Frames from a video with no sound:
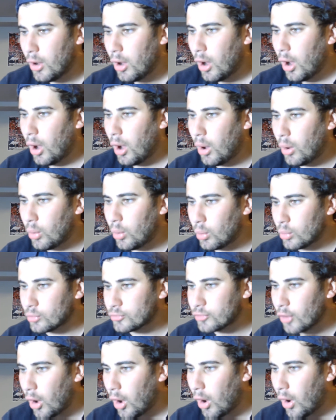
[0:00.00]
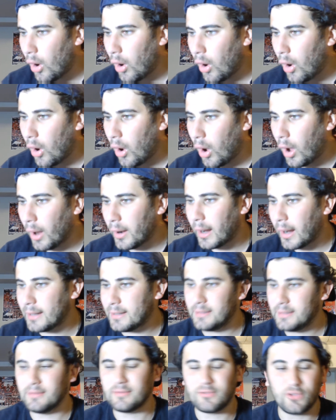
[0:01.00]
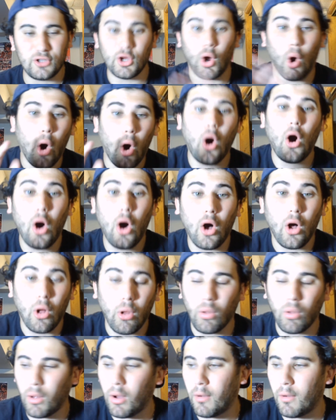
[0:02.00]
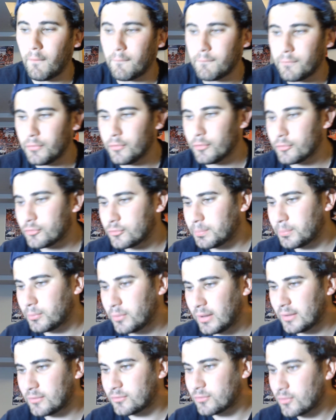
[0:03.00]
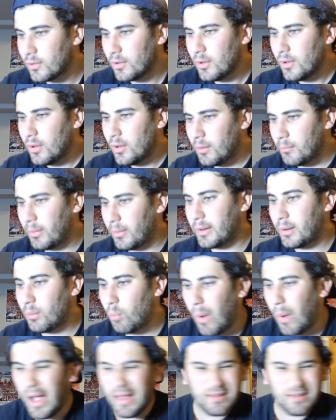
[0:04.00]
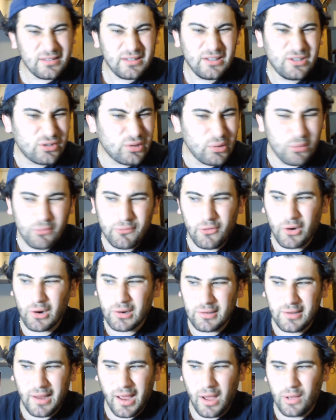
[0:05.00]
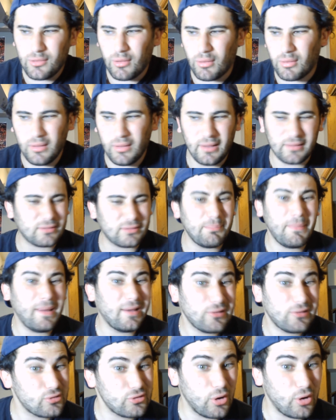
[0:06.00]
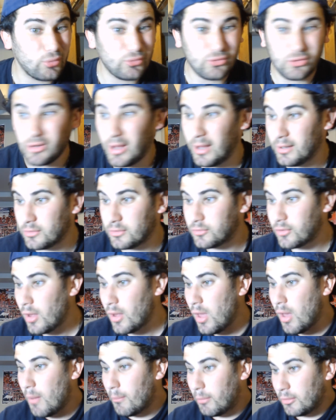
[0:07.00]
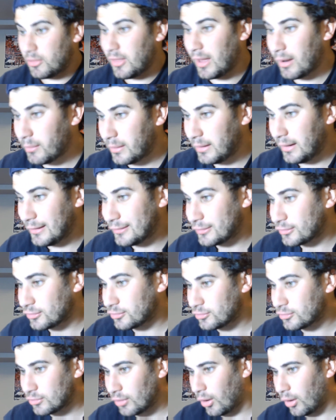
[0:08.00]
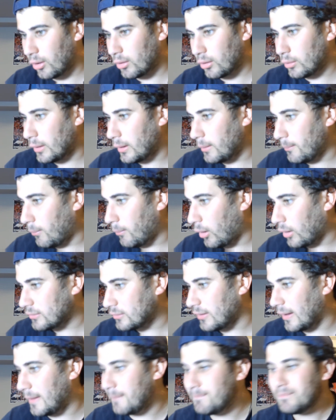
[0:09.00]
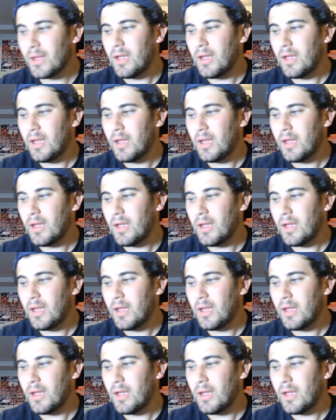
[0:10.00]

Hold on, I need to see all of the splits. I'm like, why is he so far down the list? Makes no sense. But there he is, Starling Marte.